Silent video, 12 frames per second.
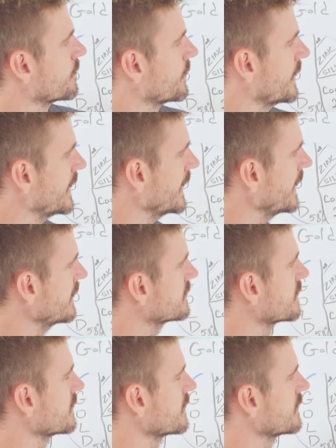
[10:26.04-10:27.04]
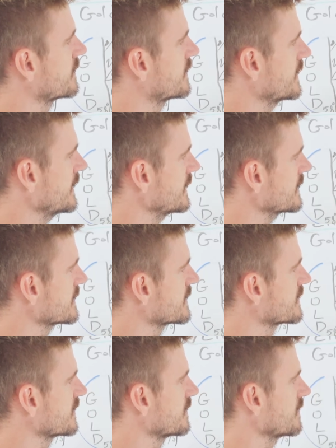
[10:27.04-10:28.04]
plate
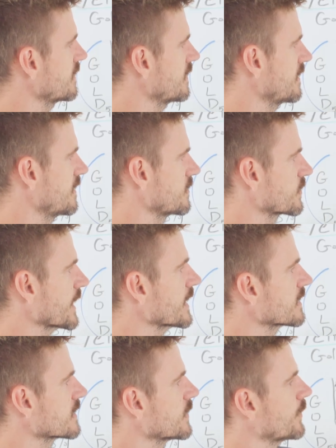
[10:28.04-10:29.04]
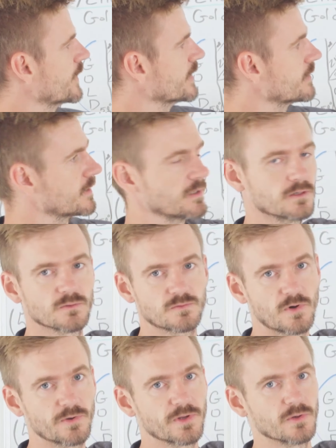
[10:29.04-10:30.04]
this ring with the
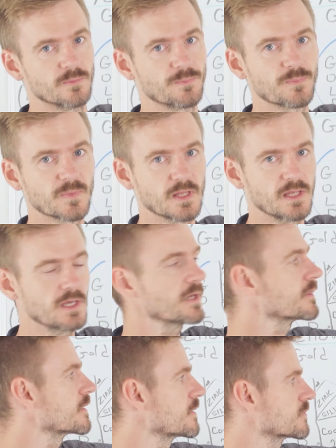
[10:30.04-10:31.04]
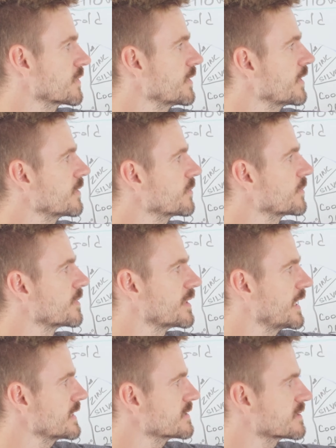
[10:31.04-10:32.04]
rhodium. And rhodium,
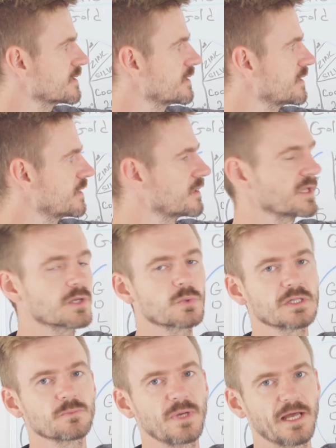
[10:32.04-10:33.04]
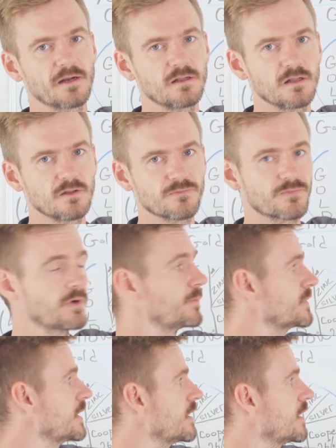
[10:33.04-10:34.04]
that's the liquid metal
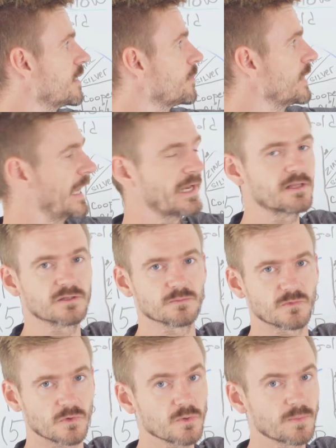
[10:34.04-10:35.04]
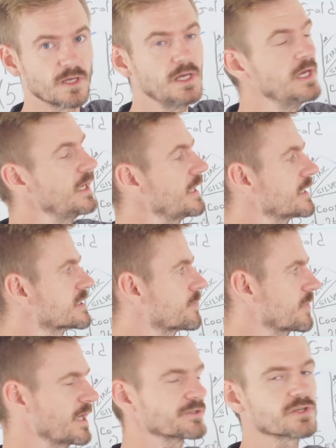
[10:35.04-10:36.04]
from the platinum group. It's a
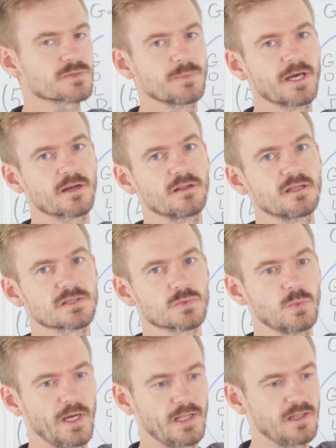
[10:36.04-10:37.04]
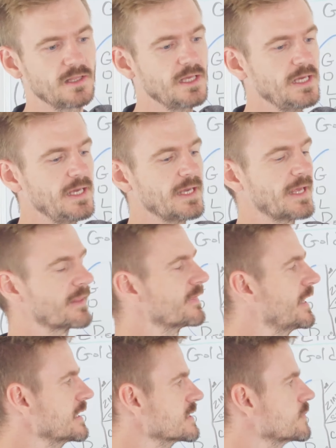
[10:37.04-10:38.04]
precious metal as well. And
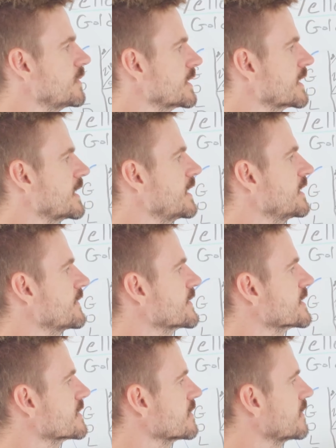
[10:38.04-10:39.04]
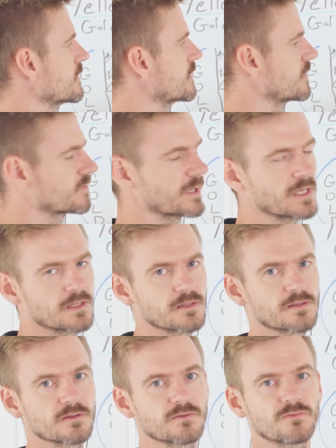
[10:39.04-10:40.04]
that's what gives the
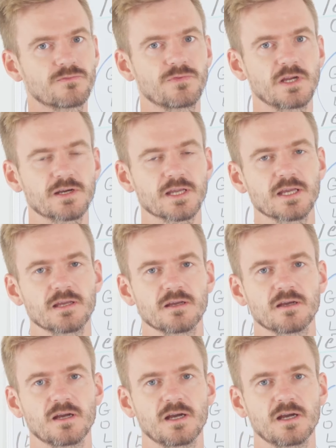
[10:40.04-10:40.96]
ring very